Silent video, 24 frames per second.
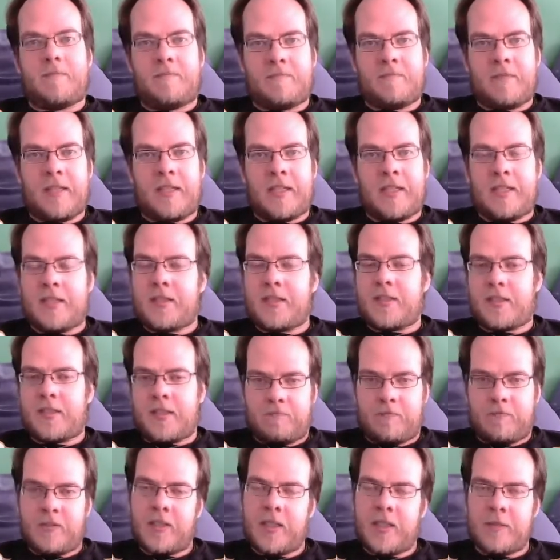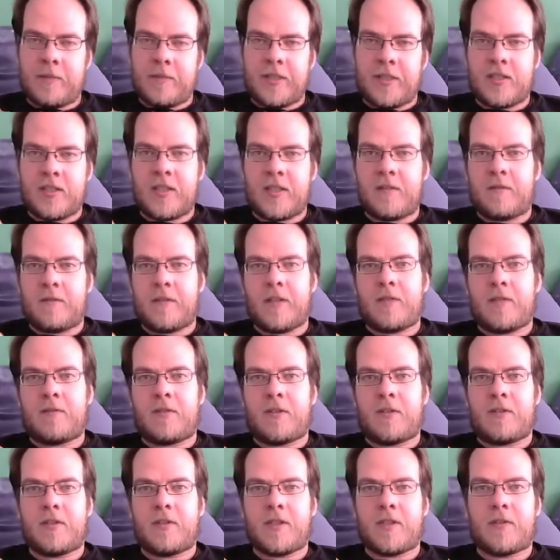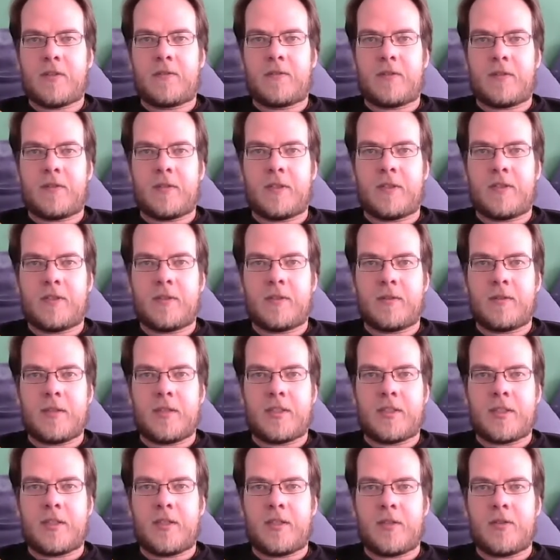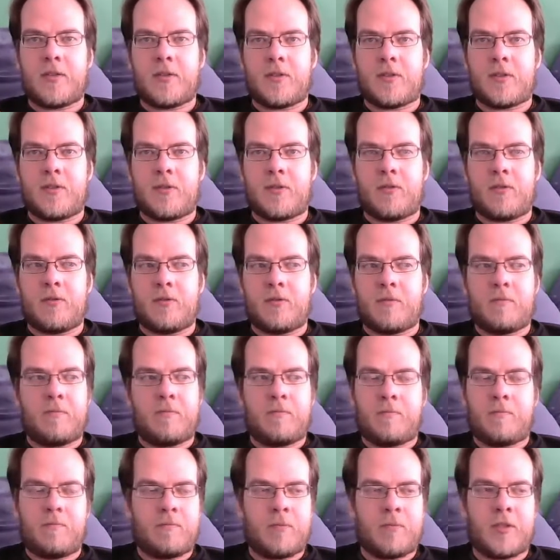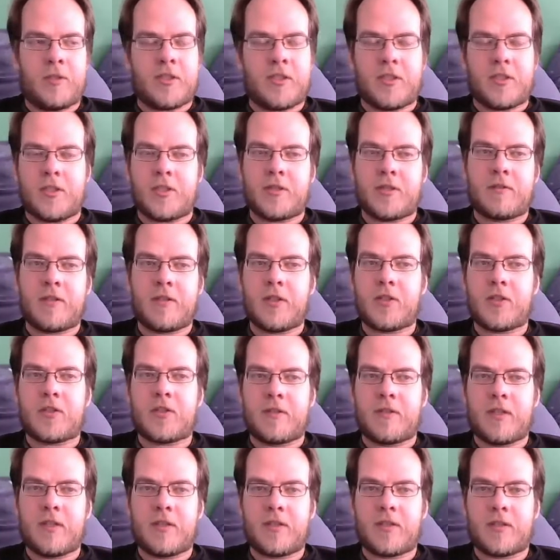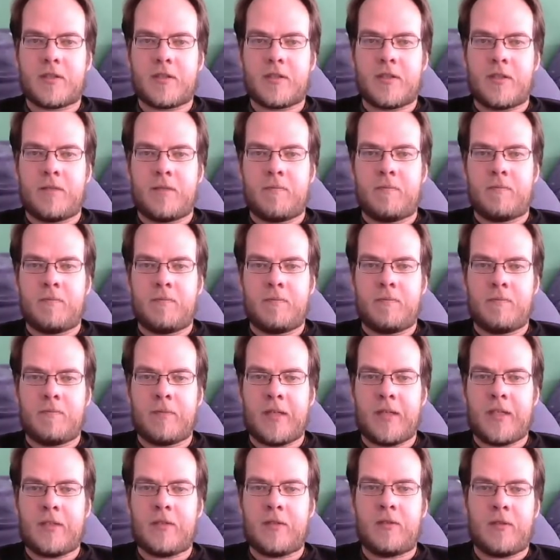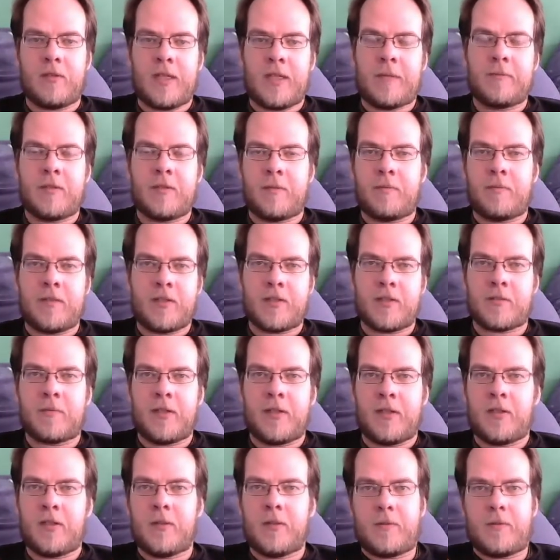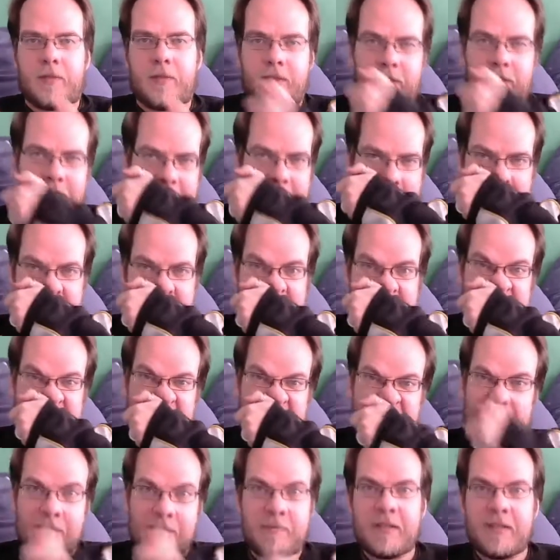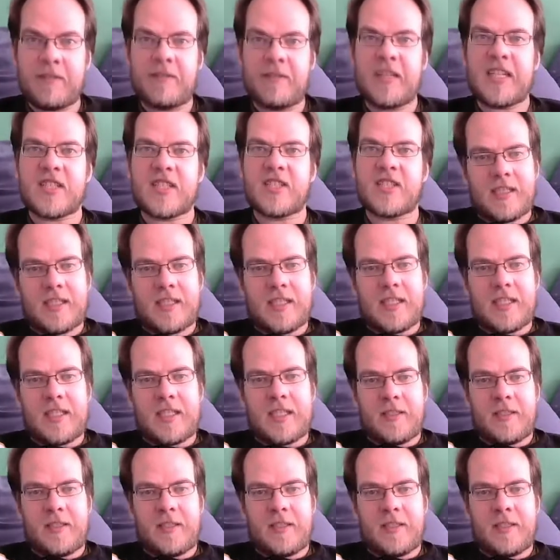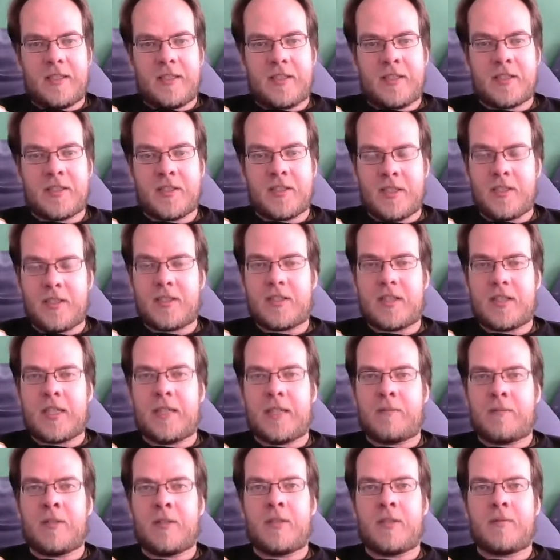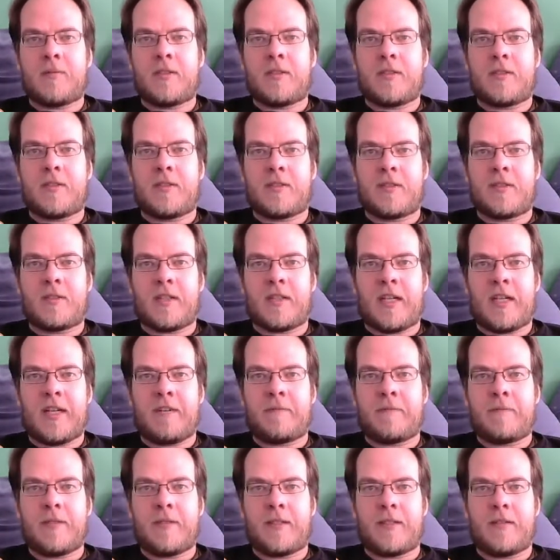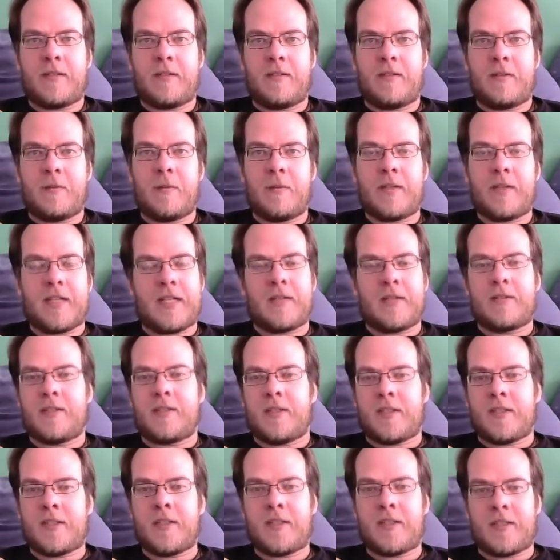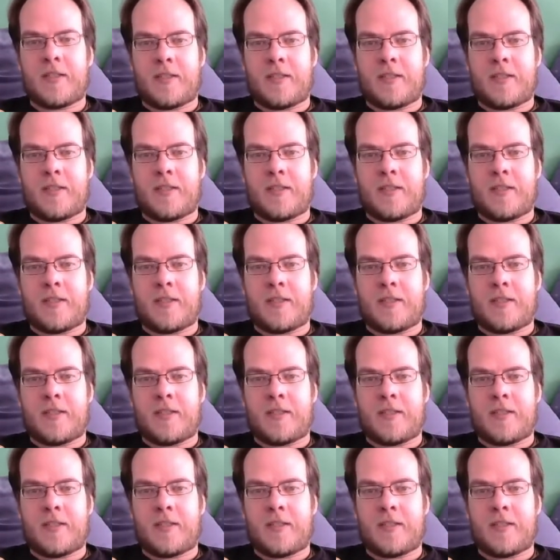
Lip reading: I had to sell it. I had about 700 euros for it, which I used to purchase groceries and buy a new laptop because my old one had a bit of an accident. And since that moment, I've been without a car.